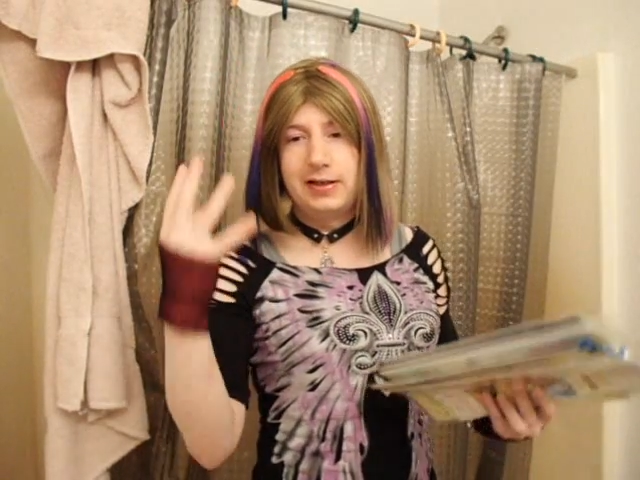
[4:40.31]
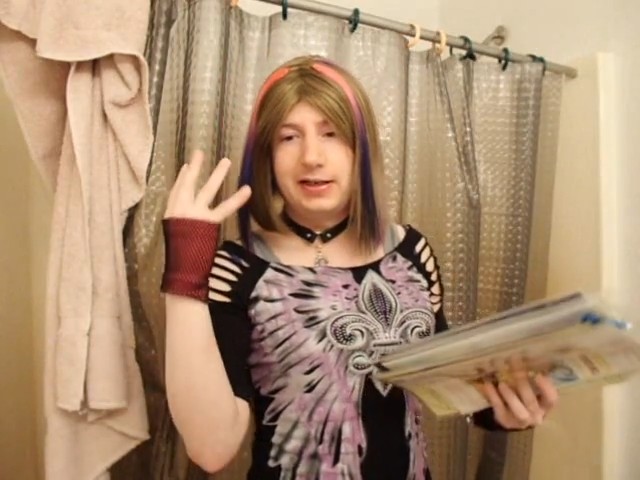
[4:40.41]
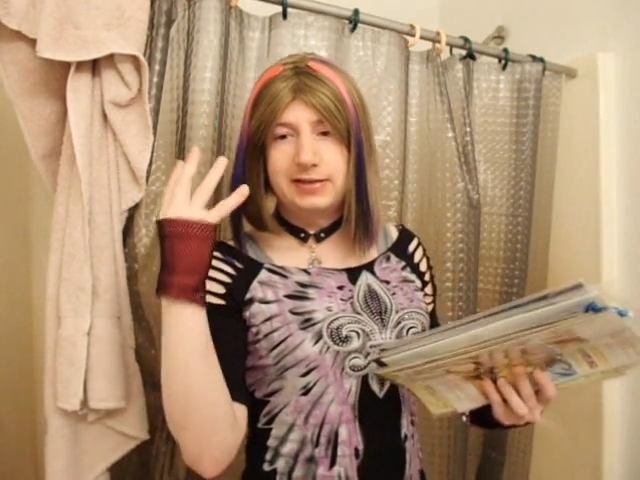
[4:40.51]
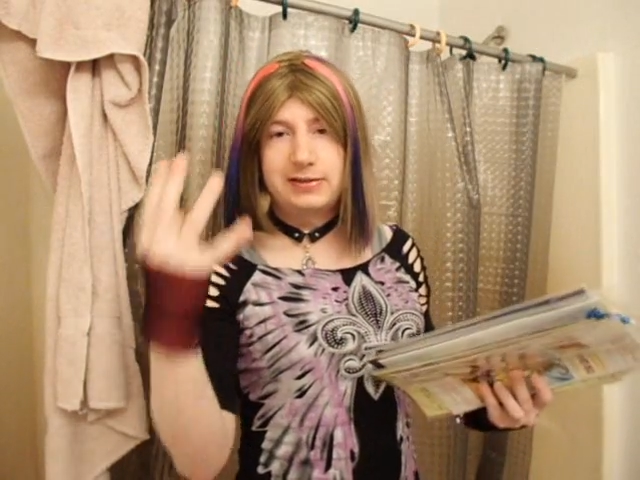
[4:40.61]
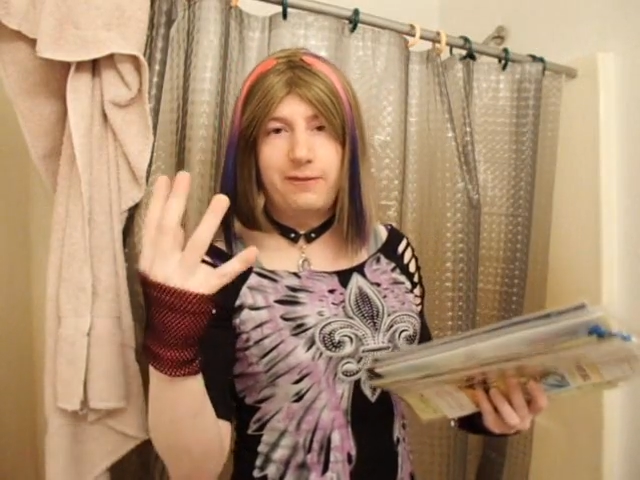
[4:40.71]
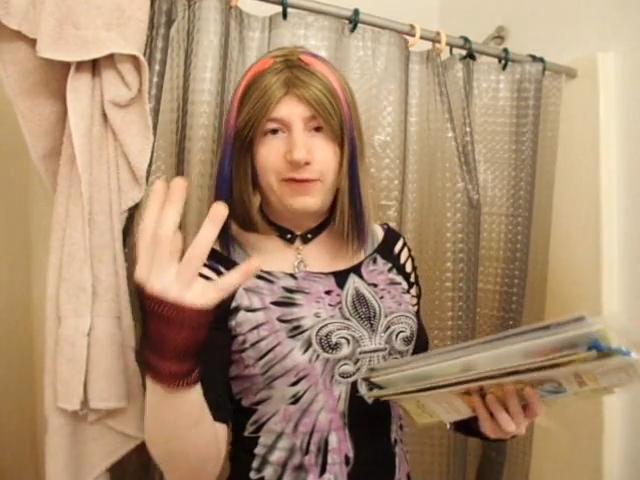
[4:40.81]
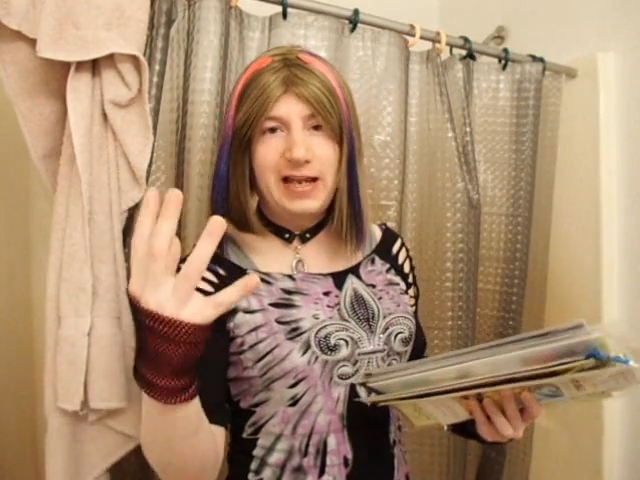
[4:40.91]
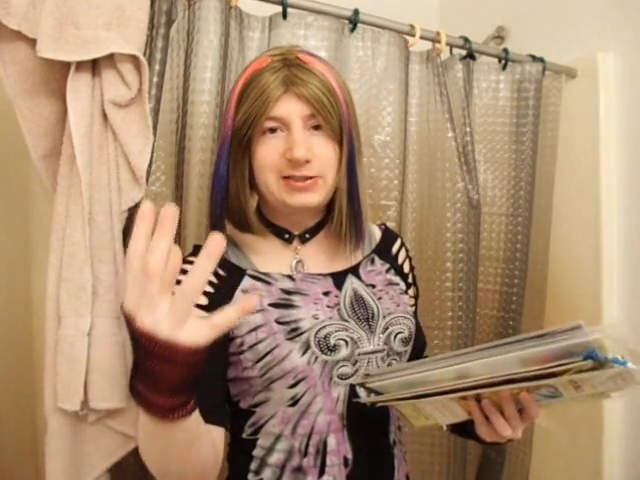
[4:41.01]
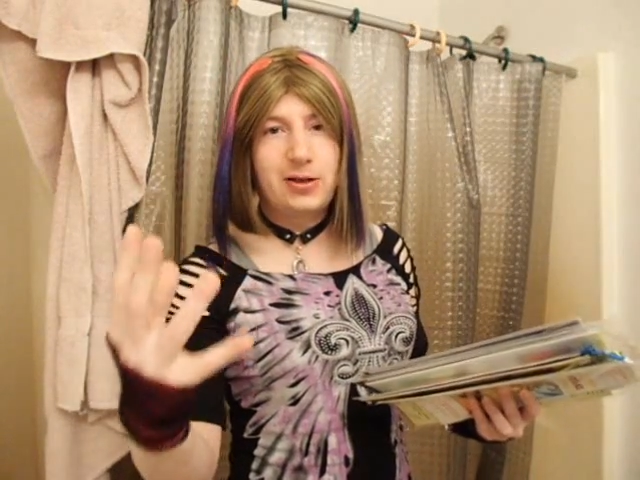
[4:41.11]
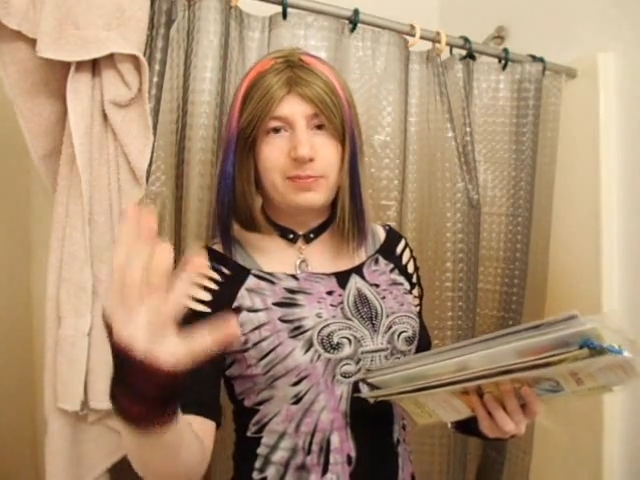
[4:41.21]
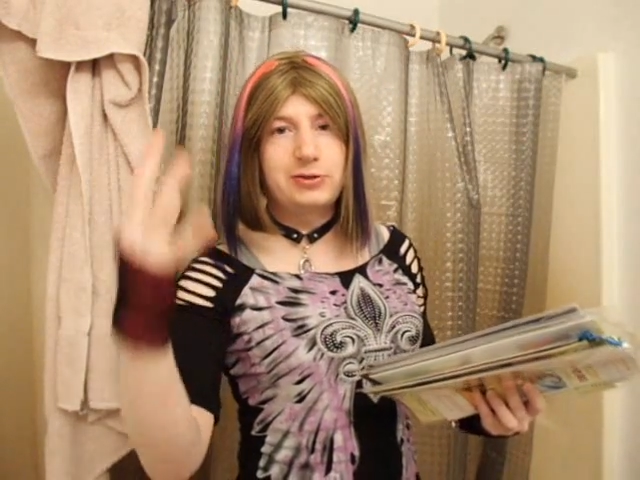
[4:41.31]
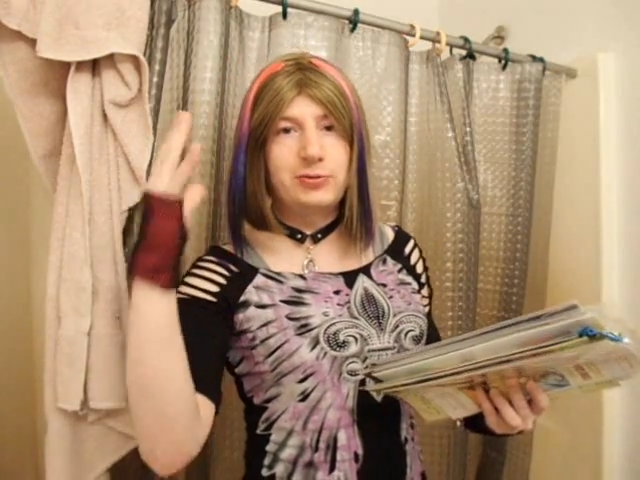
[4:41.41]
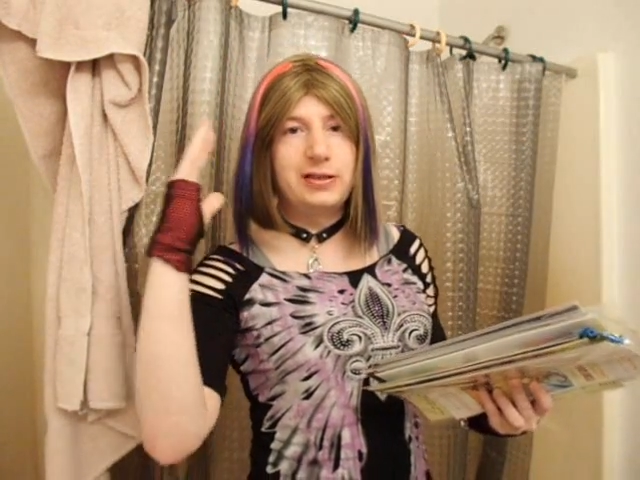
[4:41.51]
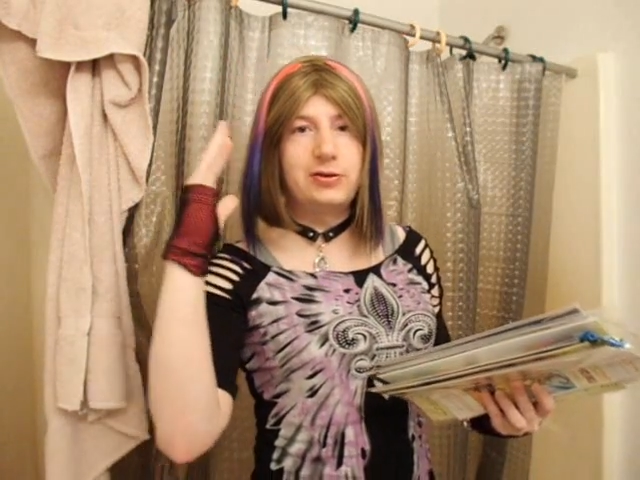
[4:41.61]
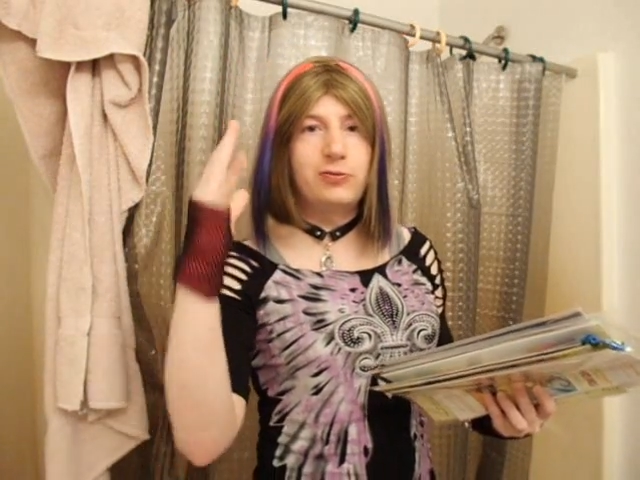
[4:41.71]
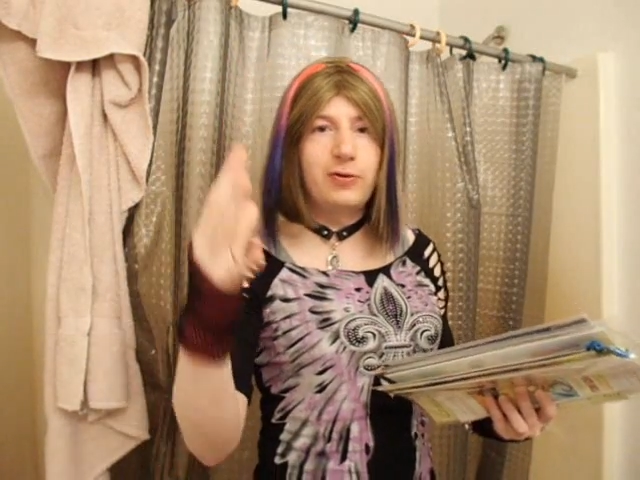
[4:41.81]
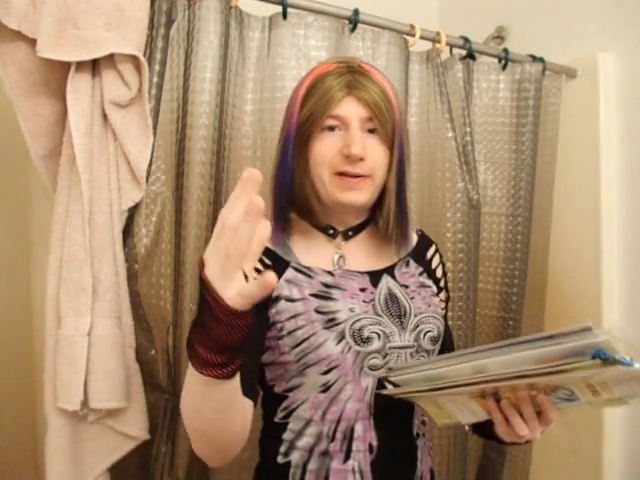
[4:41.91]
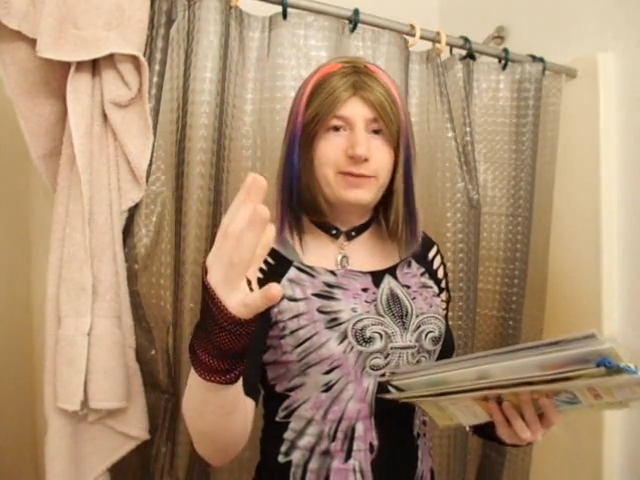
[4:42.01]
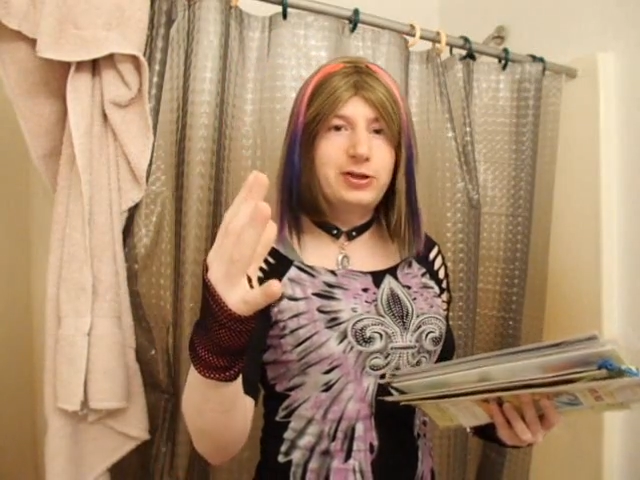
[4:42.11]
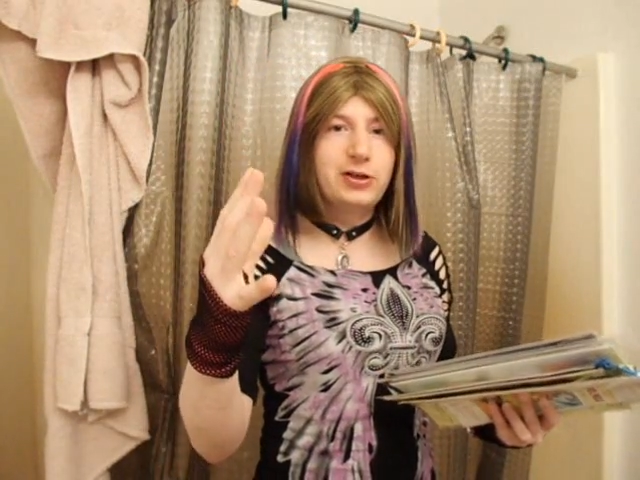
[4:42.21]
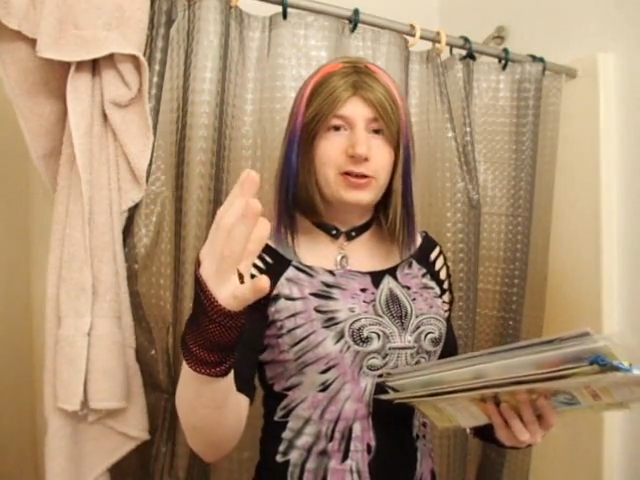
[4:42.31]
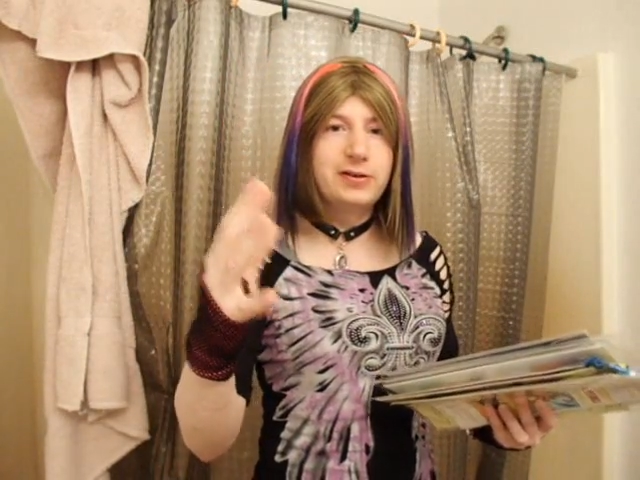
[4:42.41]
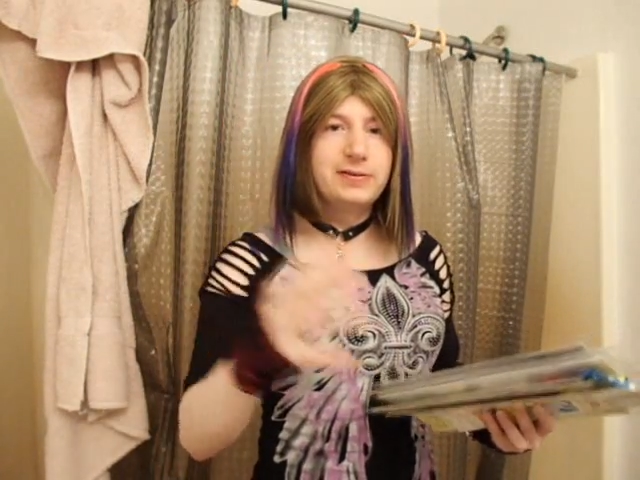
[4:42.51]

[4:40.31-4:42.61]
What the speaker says: It's a face-off between Grifter